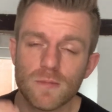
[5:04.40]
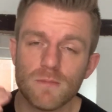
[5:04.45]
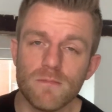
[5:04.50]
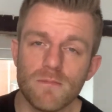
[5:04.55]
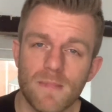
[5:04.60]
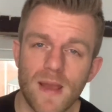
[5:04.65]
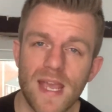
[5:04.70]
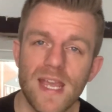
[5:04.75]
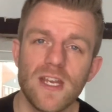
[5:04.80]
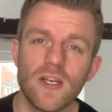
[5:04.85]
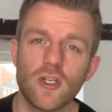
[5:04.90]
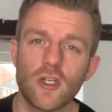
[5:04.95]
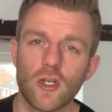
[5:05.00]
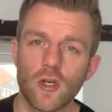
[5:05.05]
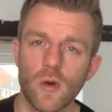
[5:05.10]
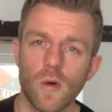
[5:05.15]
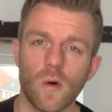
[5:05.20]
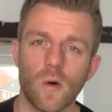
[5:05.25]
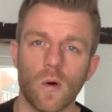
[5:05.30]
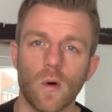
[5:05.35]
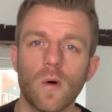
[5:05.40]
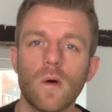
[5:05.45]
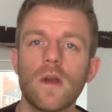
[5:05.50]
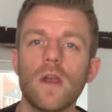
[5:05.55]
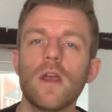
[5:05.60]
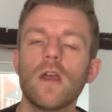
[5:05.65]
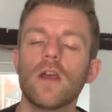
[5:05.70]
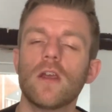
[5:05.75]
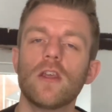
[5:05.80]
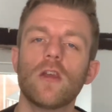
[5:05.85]
make sure
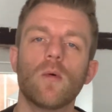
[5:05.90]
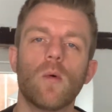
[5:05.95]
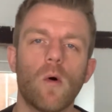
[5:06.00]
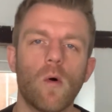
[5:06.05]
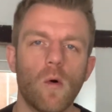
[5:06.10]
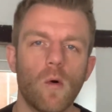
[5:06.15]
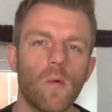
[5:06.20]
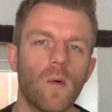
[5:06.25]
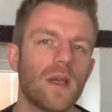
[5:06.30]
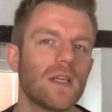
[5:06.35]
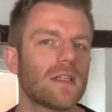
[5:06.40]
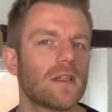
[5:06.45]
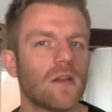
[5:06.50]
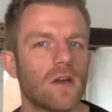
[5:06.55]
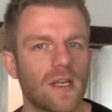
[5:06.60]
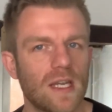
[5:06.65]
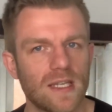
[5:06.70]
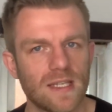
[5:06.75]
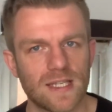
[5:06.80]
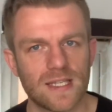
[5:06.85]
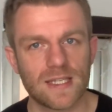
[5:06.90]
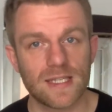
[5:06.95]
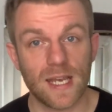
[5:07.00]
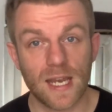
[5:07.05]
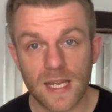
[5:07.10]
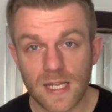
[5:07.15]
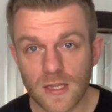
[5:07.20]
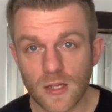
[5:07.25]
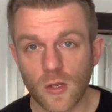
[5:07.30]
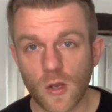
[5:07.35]
you are always looking to
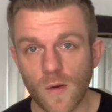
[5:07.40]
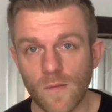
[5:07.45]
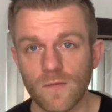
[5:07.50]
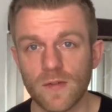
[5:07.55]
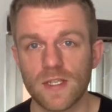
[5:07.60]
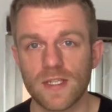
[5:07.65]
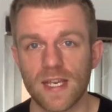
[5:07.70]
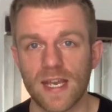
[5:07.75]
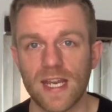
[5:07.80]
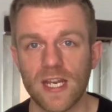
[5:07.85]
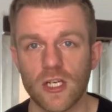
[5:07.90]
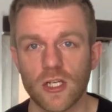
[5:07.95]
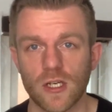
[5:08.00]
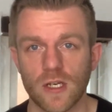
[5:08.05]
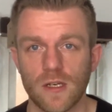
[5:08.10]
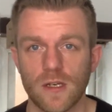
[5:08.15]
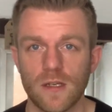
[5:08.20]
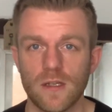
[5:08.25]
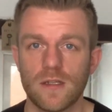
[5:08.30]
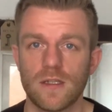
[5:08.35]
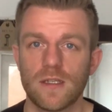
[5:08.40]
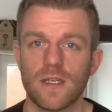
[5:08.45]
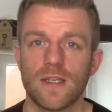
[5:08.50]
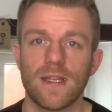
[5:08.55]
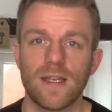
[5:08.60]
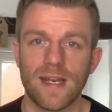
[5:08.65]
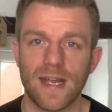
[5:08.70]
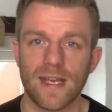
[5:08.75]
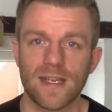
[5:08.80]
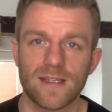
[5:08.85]
take the conversation to
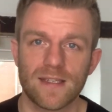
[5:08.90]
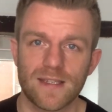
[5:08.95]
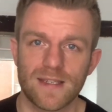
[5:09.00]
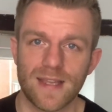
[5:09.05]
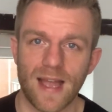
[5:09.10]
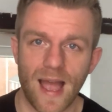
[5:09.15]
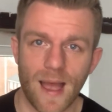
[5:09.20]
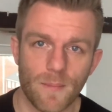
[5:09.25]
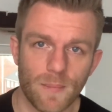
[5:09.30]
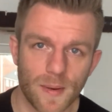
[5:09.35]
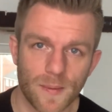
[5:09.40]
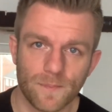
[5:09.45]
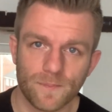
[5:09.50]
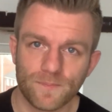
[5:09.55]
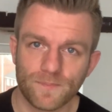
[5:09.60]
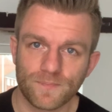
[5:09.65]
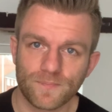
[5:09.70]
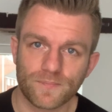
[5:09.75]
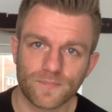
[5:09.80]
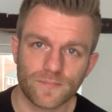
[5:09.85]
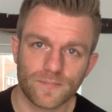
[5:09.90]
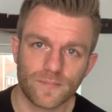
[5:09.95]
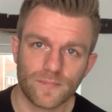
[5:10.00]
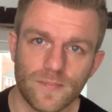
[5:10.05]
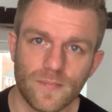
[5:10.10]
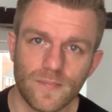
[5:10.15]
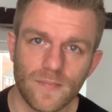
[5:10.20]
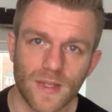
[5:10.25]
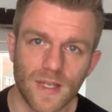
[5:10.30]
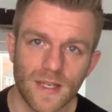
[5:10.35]
the next step.
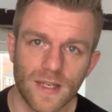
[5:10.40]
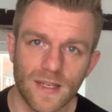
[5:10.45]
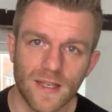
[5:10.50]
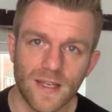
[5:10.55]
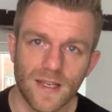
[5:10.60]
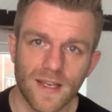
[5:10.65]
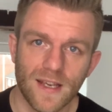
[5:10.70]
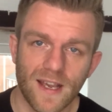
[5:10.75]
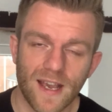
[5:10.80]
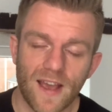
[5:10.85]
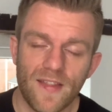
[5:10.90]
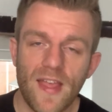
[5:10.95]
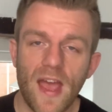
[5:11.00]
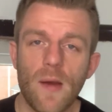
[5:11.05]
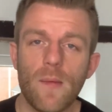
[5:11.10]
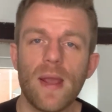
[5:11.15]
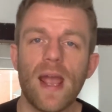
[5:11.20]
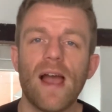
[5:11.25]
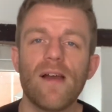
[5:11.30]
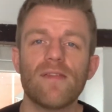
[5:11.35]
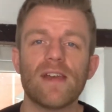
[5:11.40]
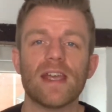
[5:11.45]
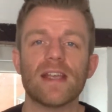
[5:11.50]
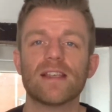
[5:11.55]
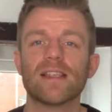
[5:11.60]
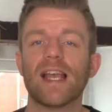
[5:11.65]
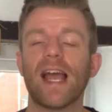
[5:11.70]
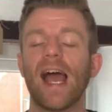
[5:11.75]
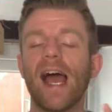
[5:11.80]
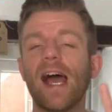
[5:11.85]
And there we have
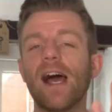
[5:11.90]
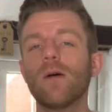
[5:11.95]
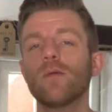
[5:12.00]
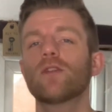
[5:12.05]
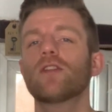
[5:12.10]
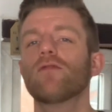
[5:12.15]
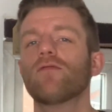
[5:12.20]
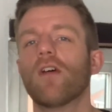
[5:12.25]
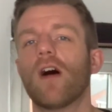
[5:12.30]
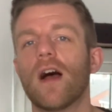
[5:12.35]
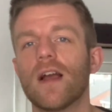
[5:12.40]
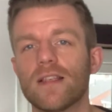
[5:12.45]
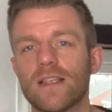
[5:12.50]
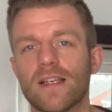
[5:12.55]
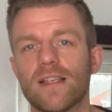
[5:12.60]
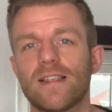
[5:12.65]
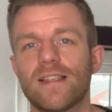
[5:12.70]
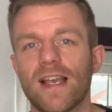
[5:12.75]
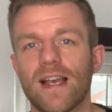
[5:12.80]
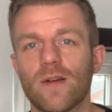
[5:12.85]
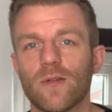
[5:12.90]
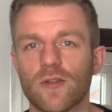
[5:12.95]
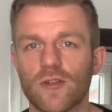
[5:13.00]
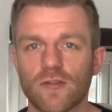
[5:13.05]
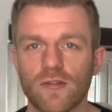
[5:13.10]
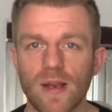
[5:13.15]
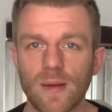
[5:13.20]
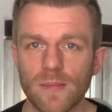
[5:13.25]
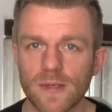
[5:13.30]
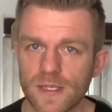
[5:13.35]
it, how to write a sales
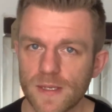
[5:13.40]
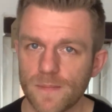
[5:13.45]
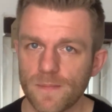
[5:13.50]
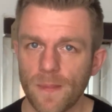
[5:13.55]
script.